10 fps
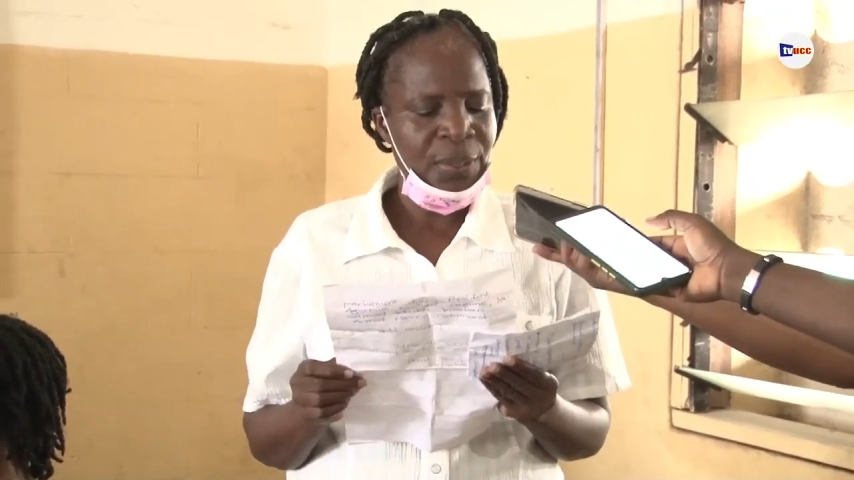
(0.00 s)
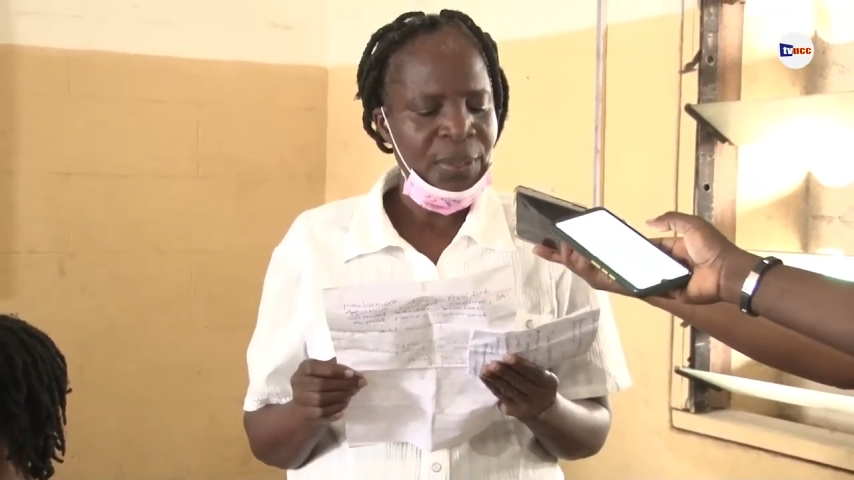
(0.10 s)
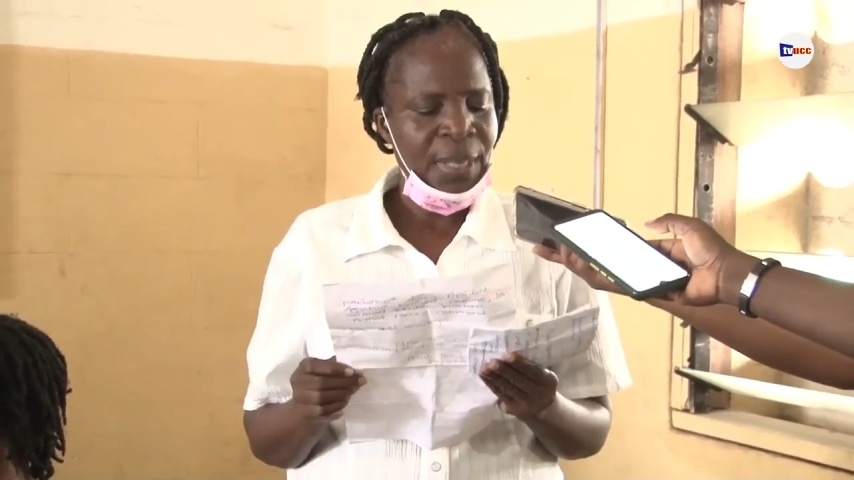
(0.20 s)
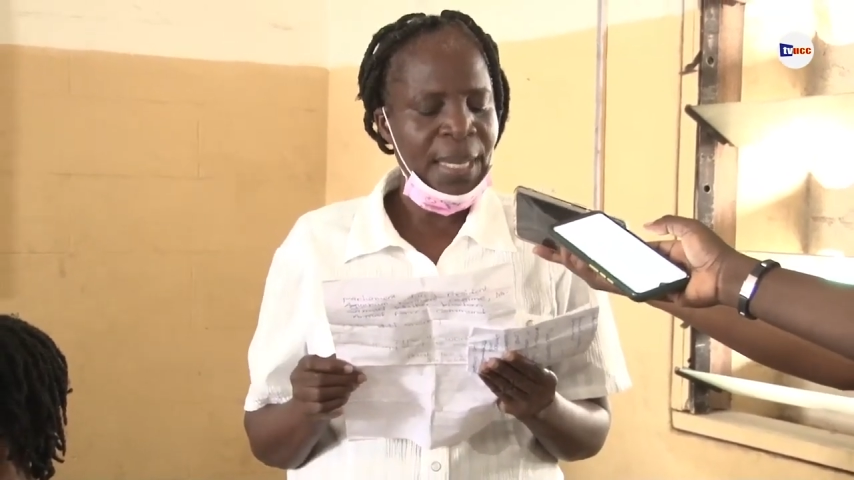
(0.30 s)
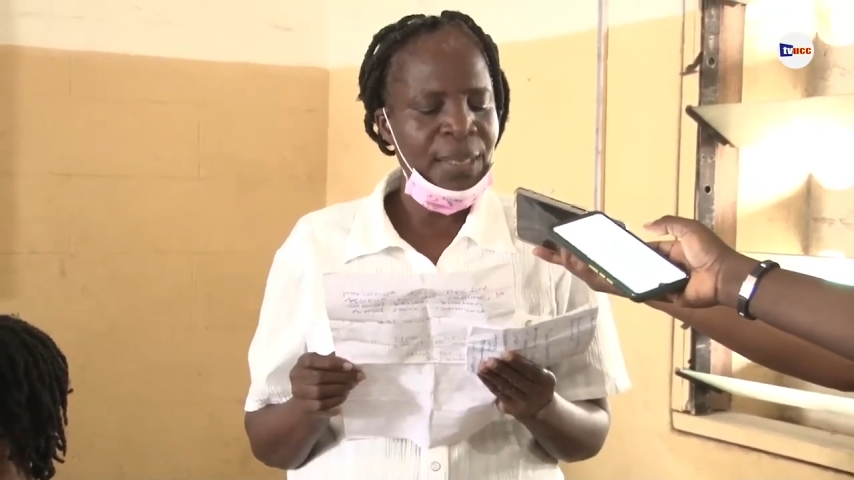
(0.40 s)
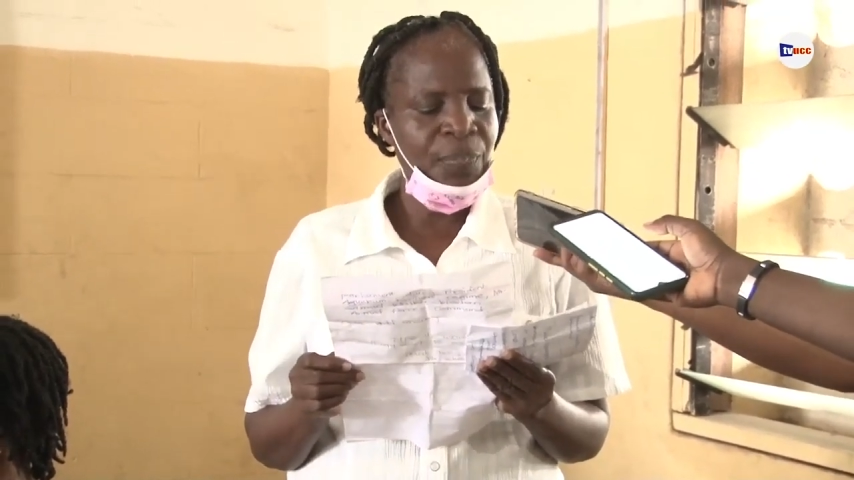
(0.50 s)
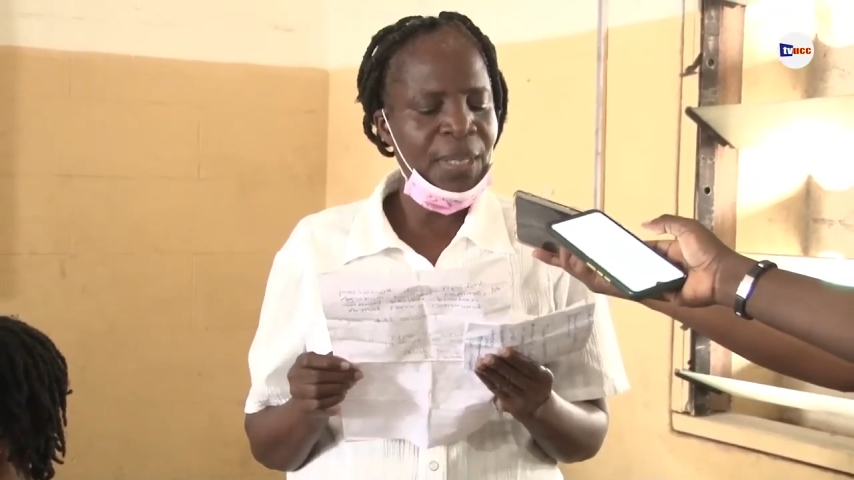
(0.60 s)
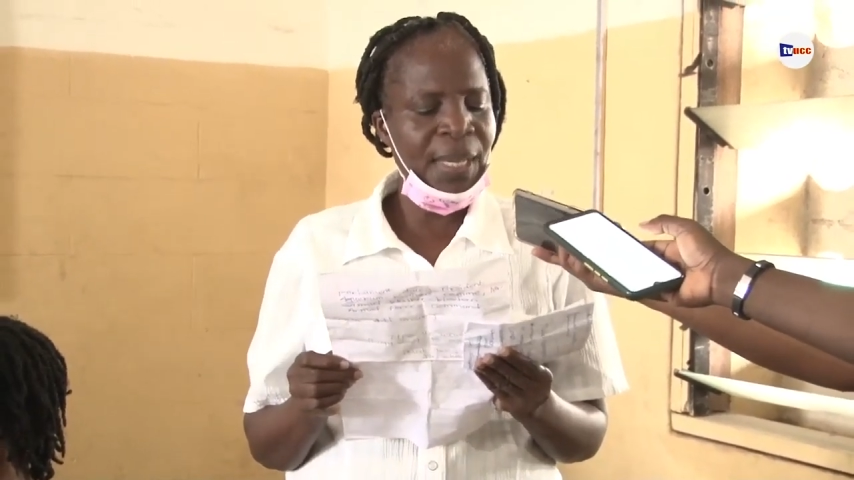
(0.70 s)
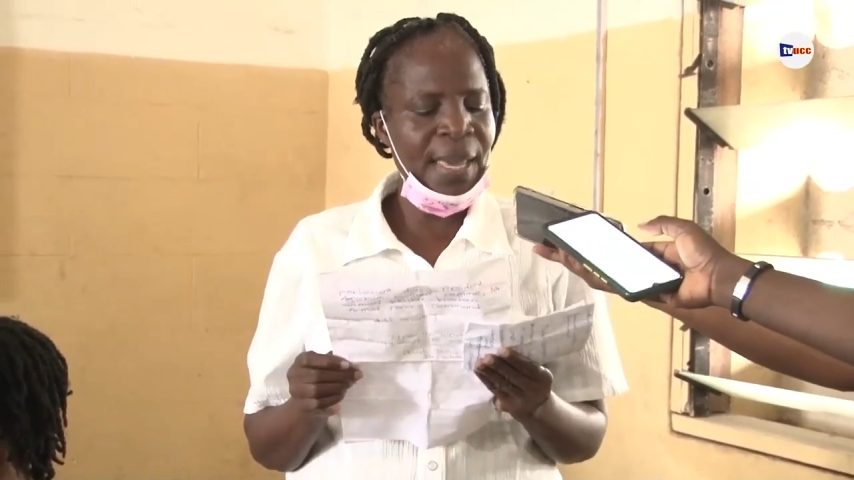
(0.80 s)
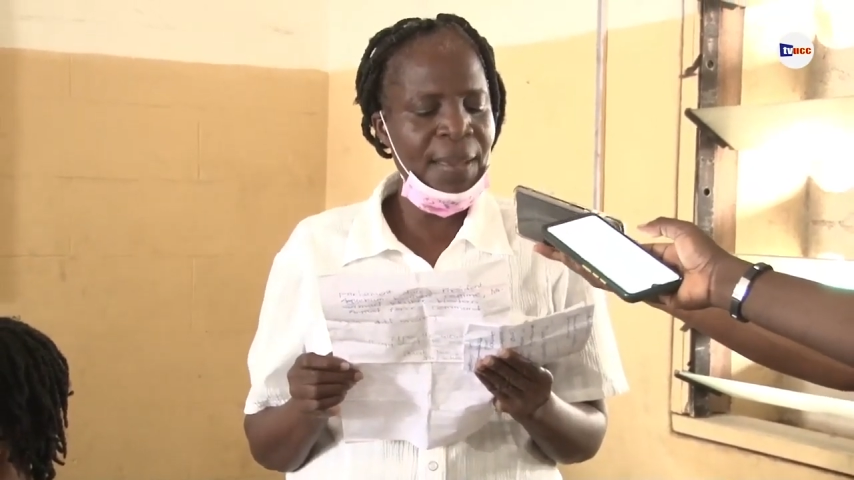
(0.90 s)
and
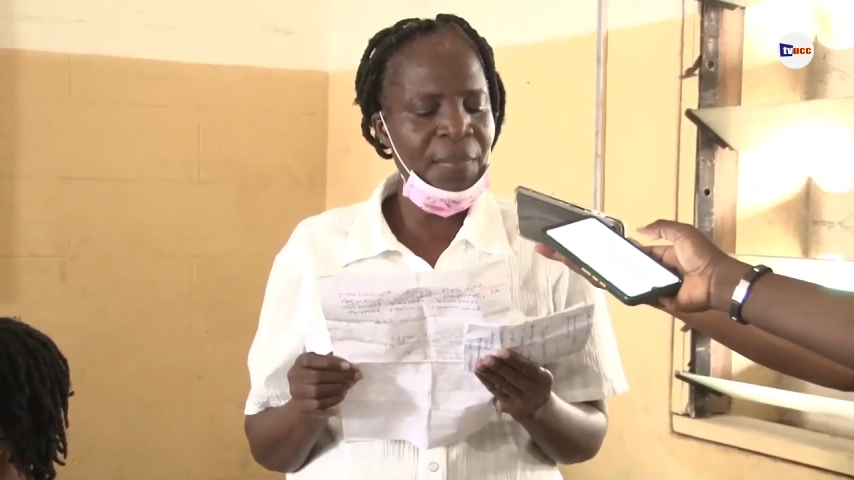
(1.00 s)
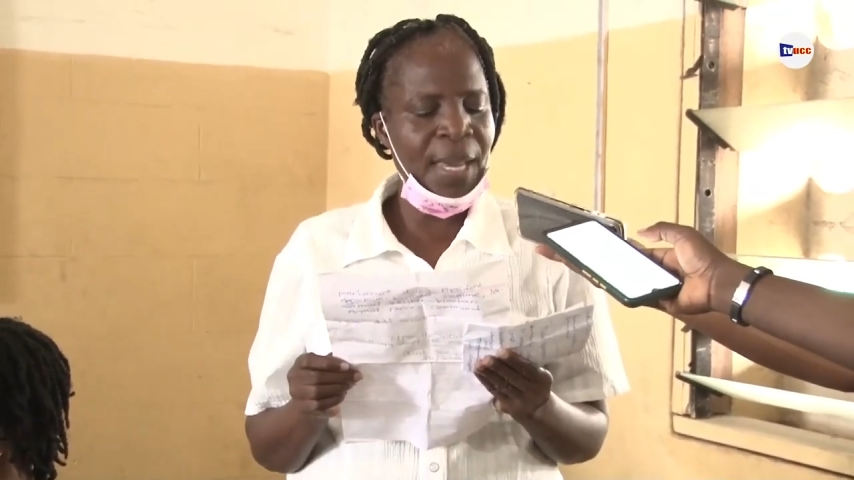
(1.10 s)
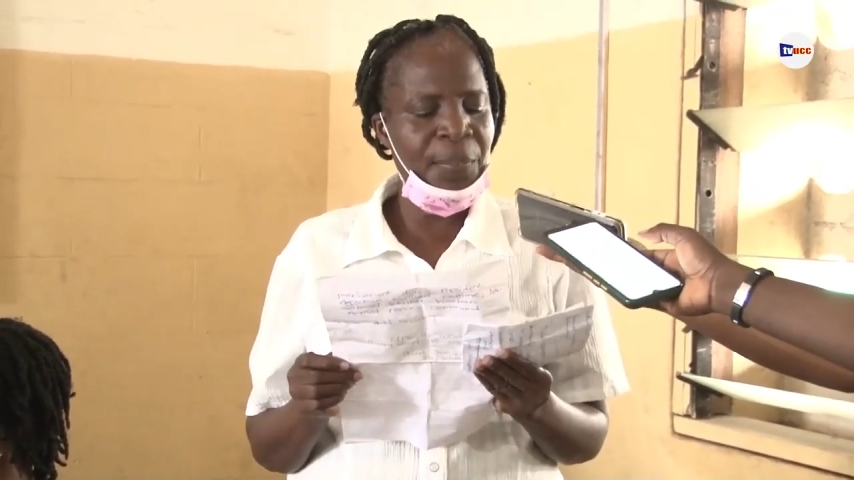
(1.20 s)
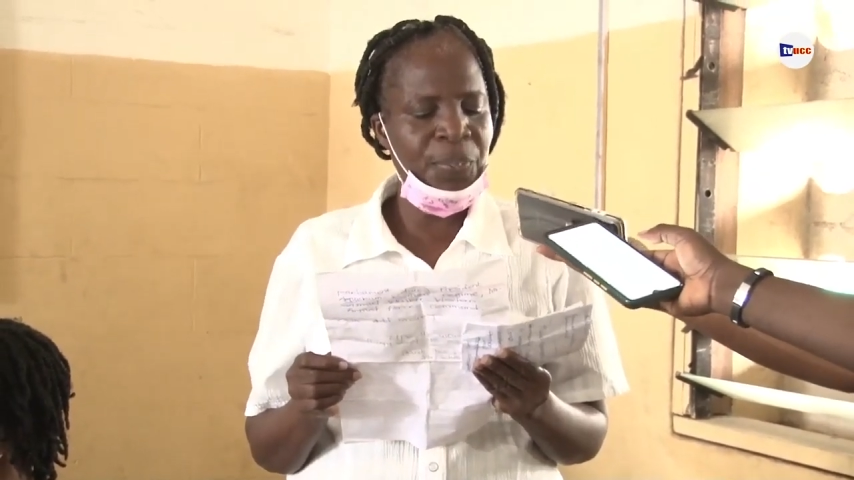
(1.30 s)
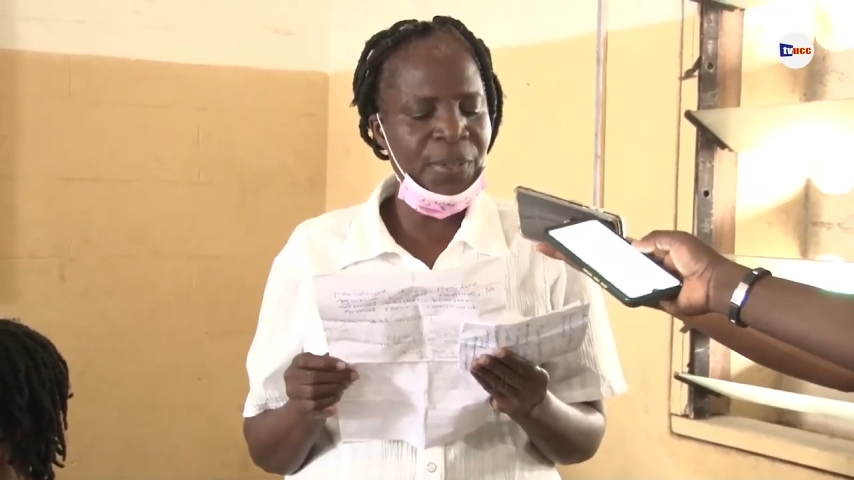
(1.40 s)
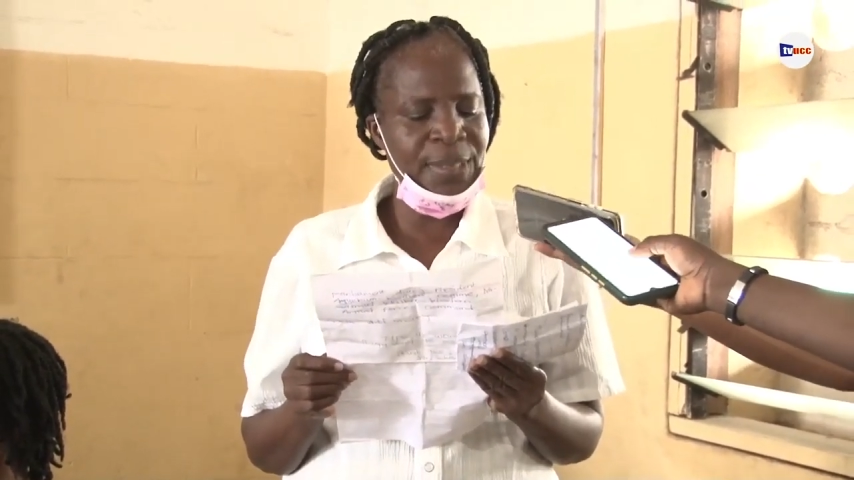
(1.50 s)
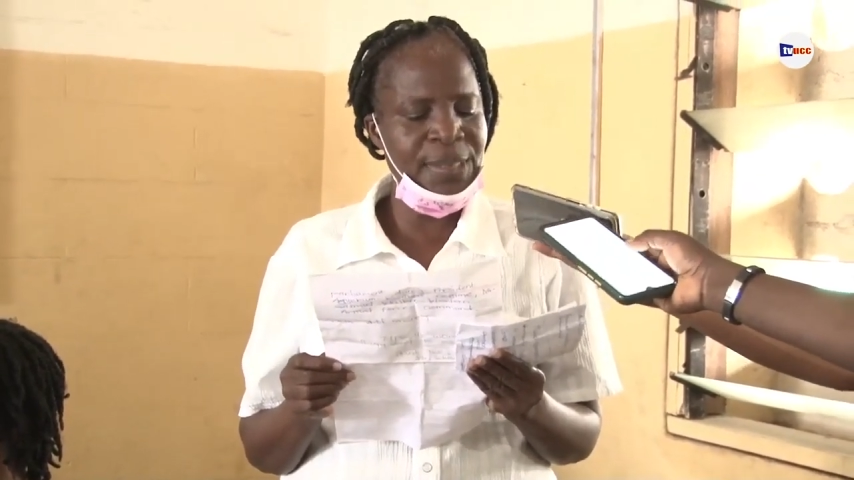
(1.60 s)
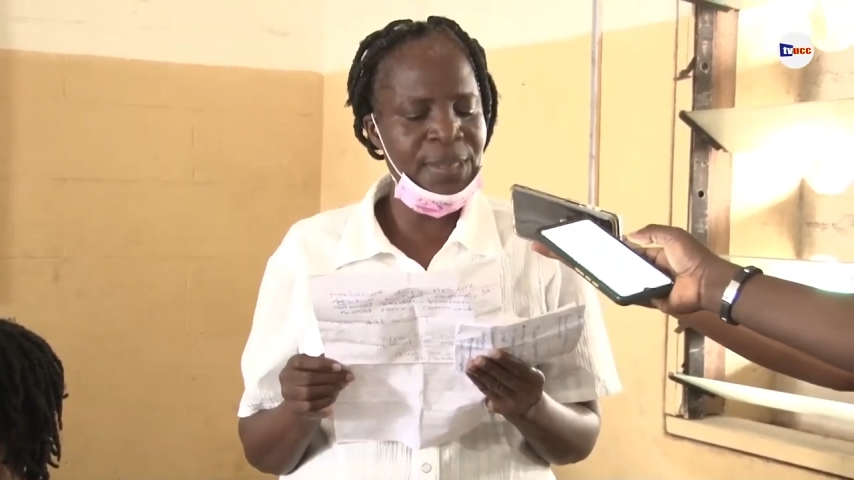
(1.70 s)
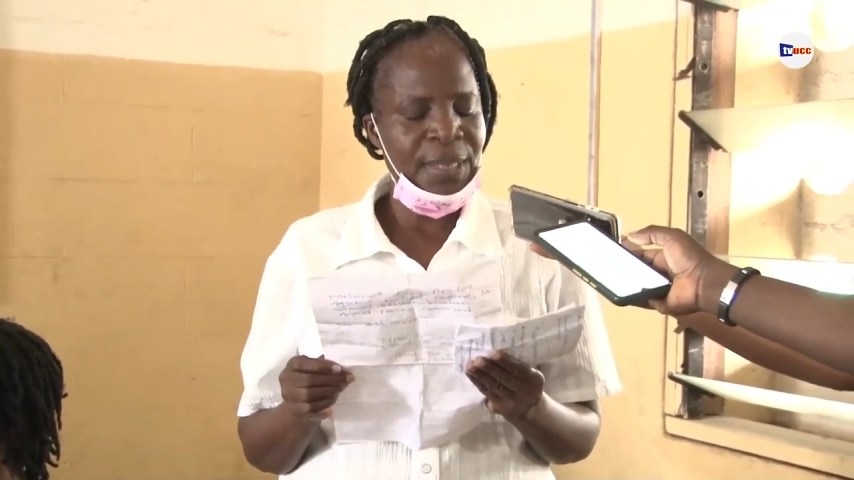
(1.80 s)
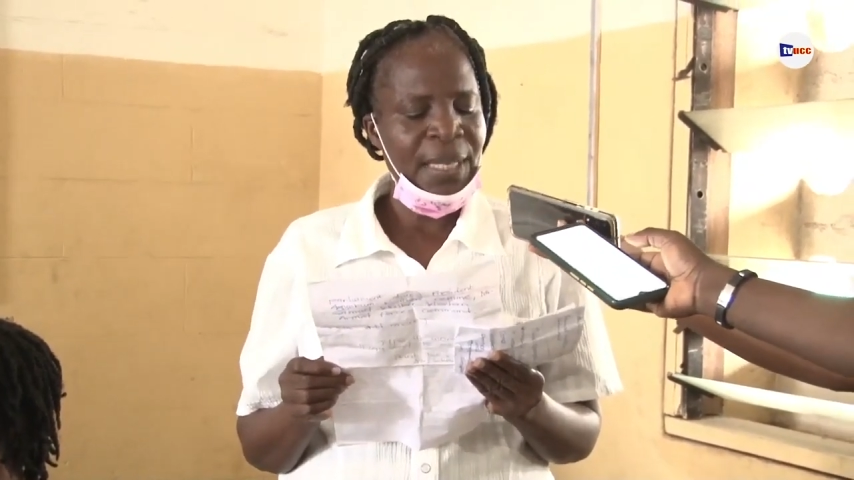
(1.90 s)
became a
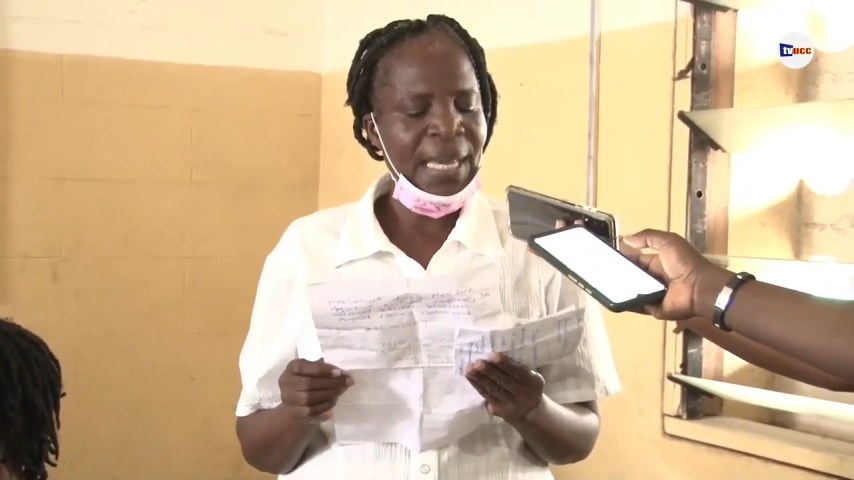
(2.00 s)
priest